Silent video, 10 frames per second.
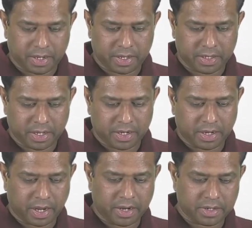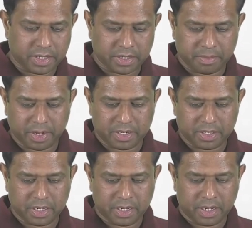and then 8 of these
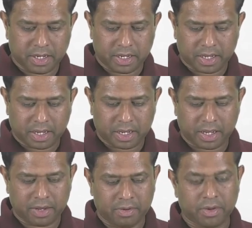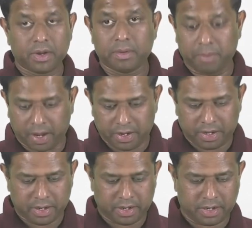bits have byte.